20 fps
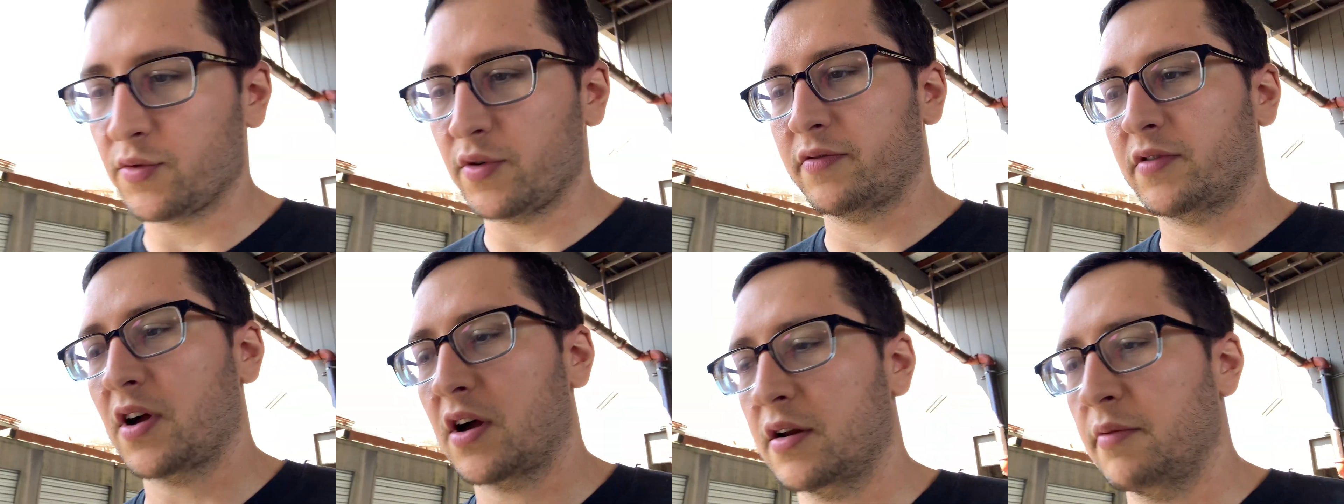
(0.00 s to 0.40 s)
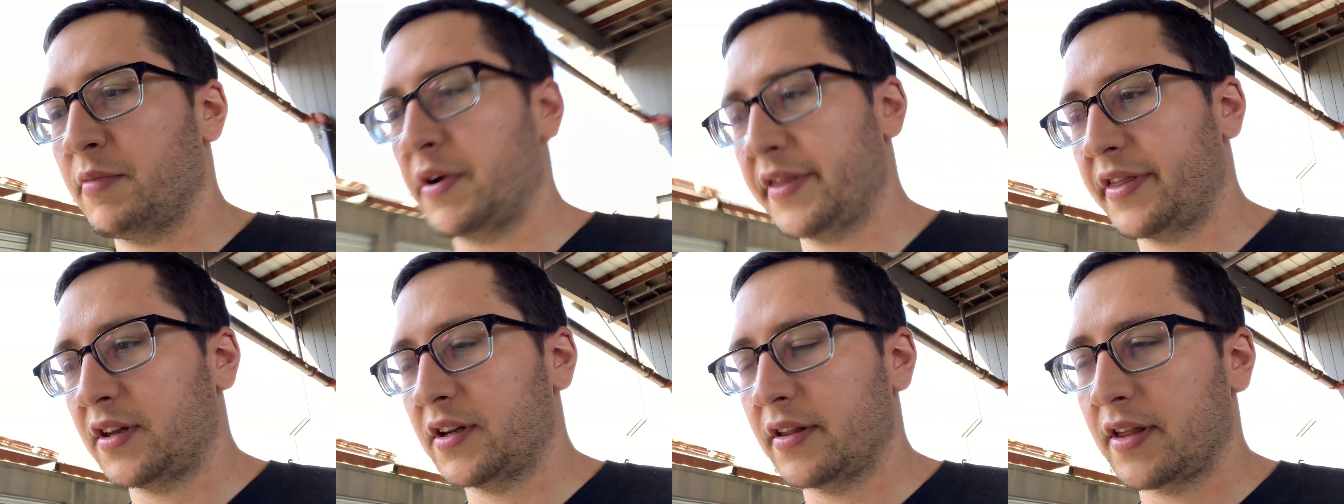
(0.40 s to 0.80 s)
We've gone a
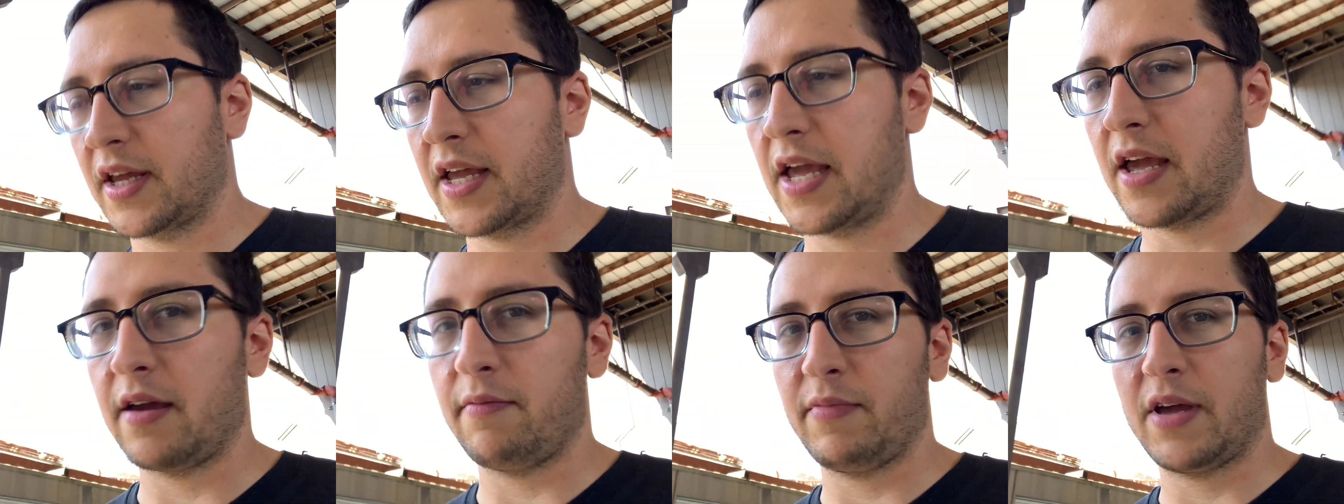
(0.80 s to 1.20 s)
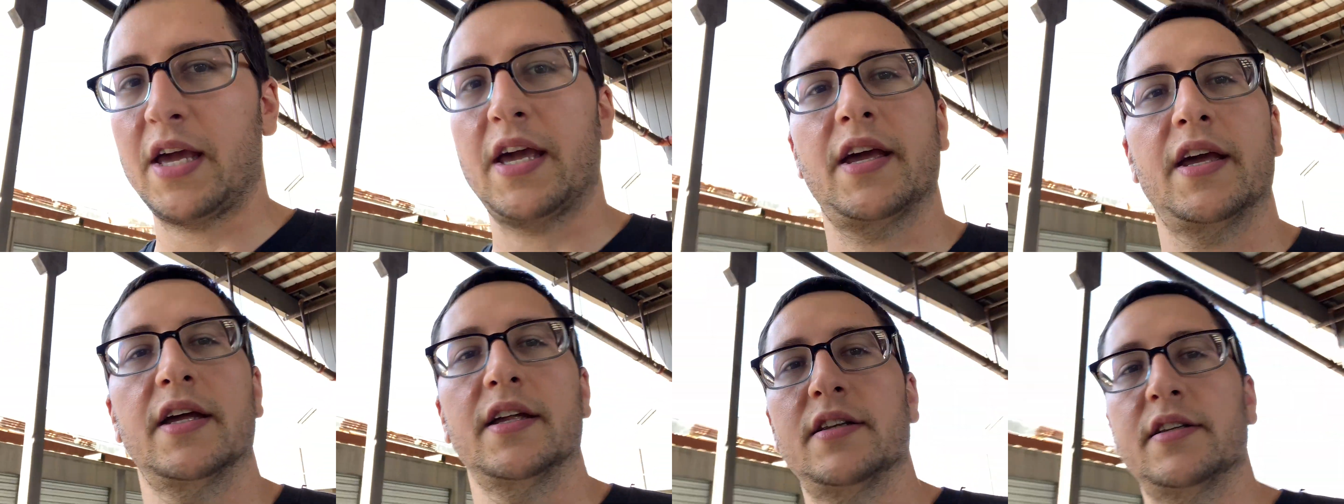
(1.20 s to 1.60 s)
month into the game,
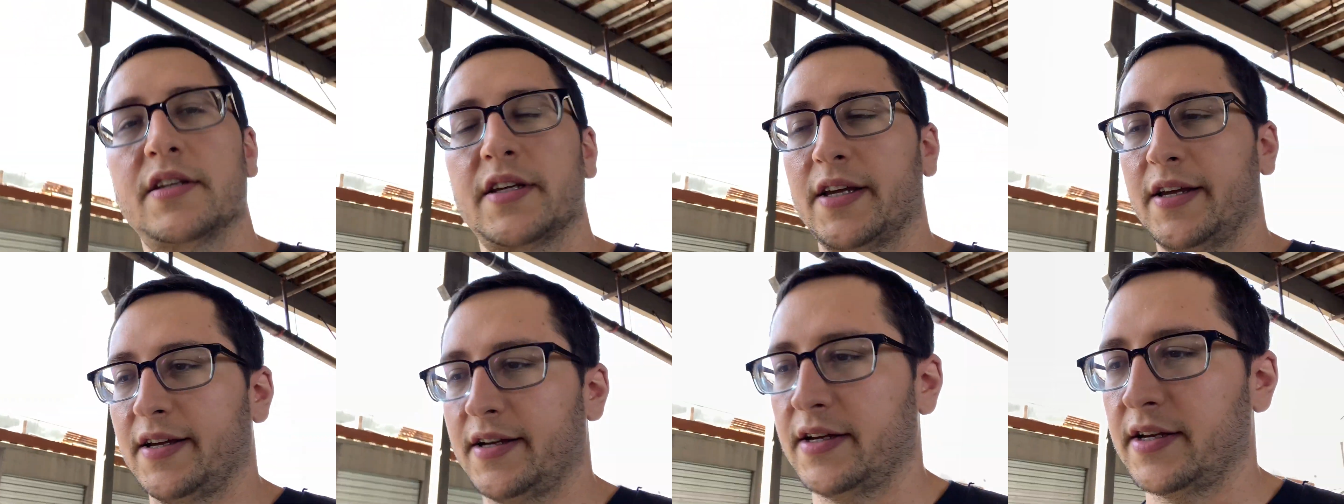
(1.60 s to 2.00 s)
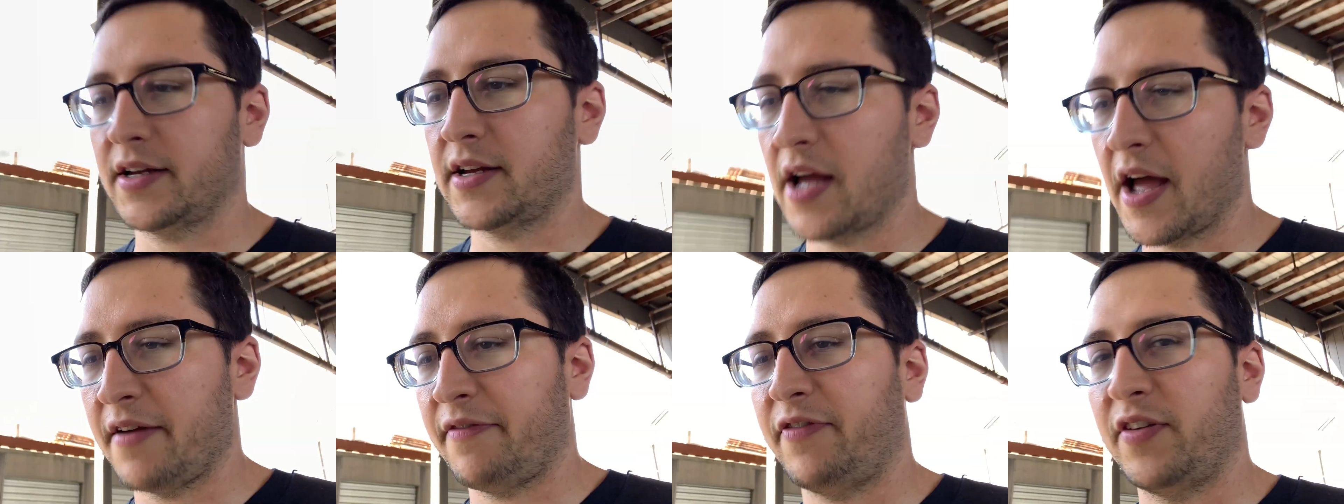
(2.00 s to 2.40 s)
and uh,
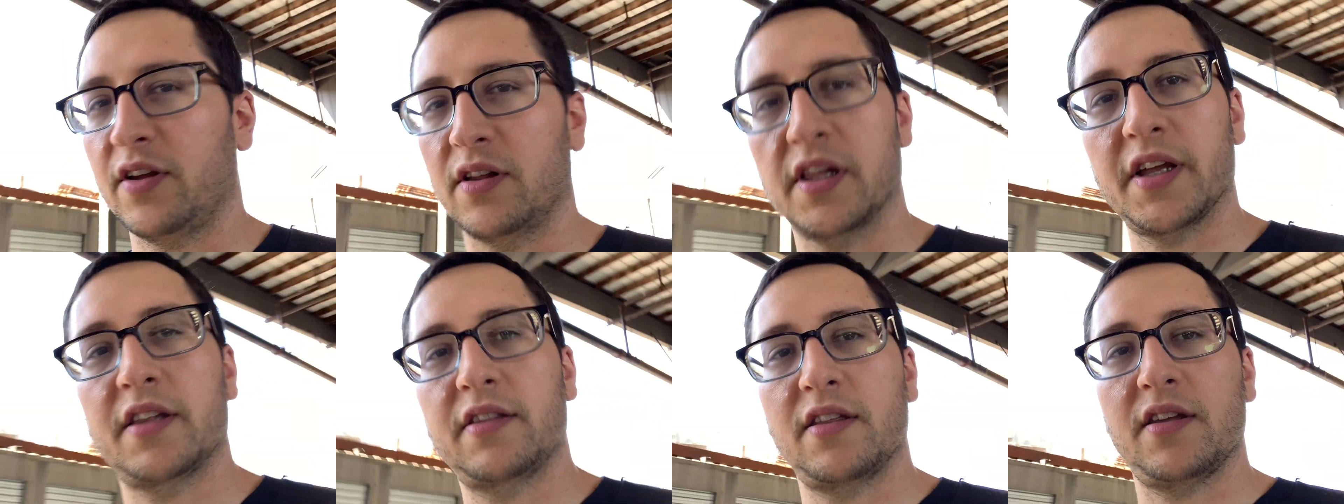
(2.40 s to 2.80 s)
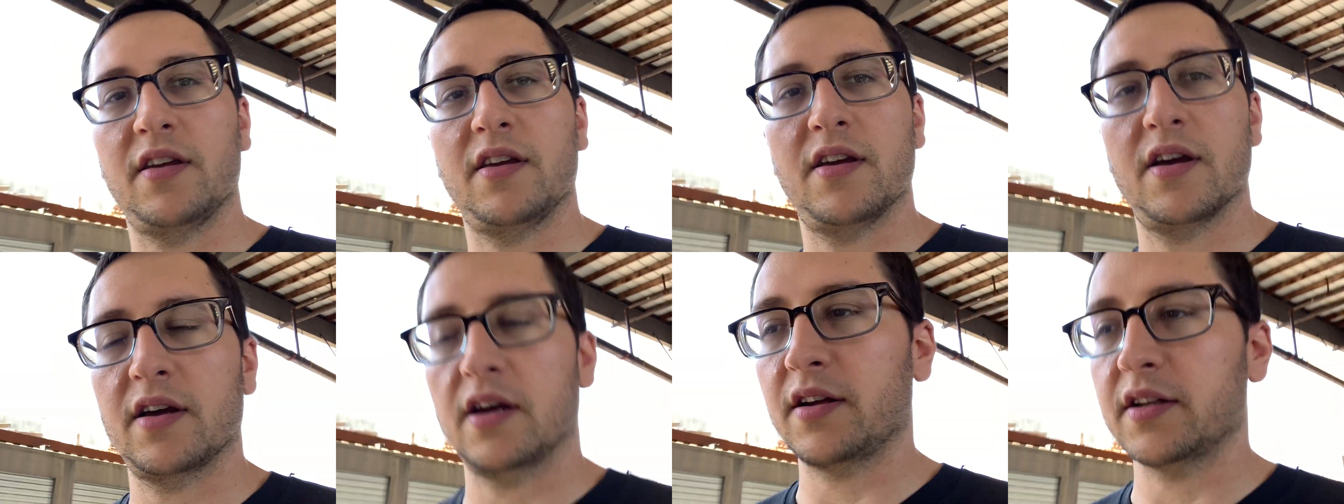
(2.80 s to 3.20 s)
I feel like
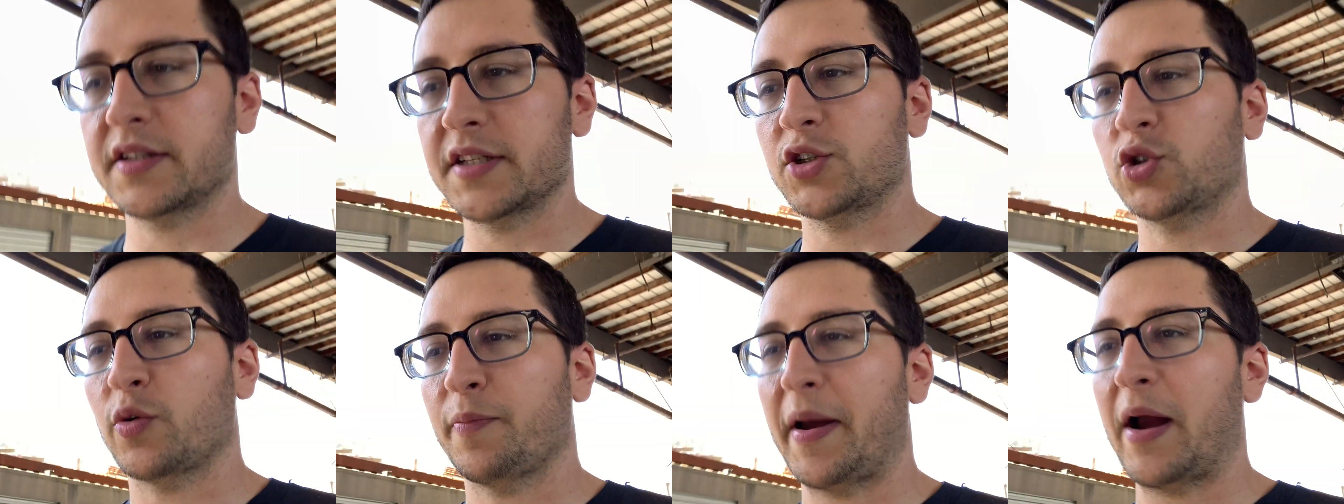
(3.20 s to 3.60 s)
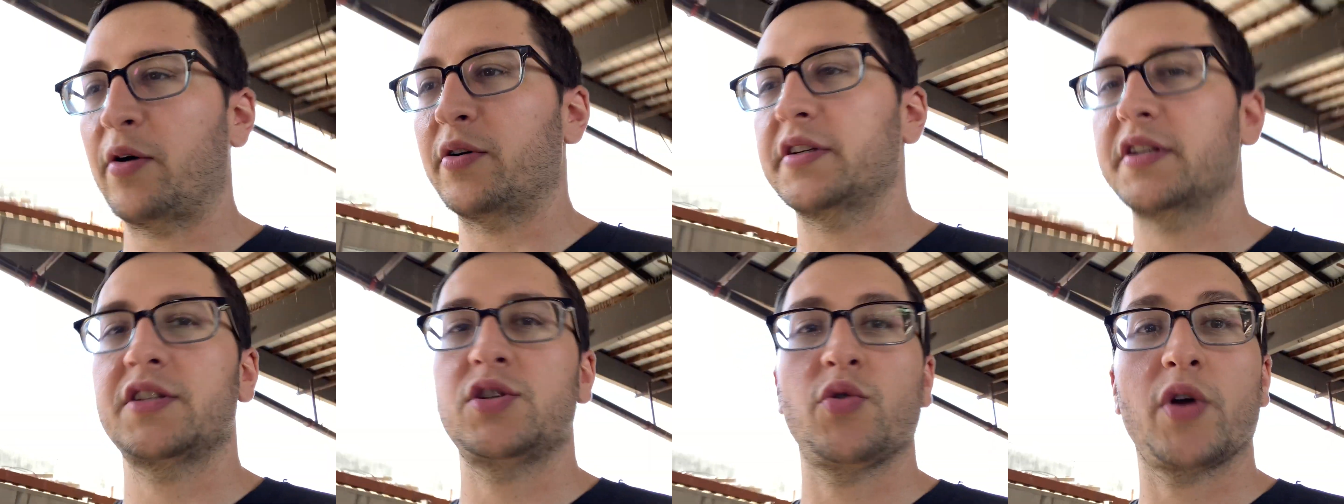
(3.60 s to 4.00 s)
the uh, Central
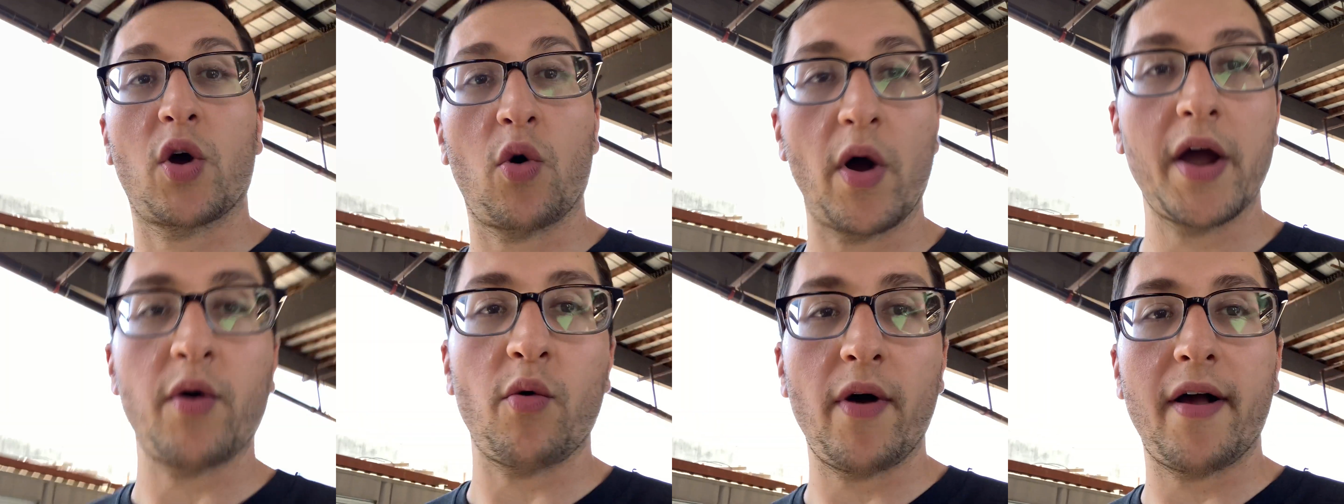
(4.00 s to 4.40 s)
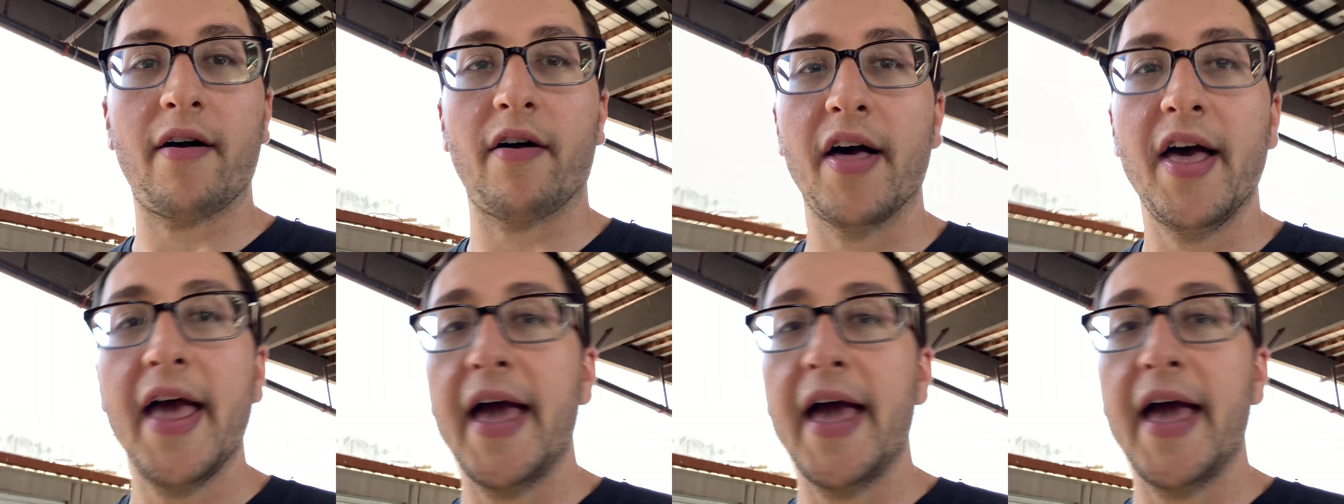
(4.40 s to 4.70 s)
Powers is doing quite well.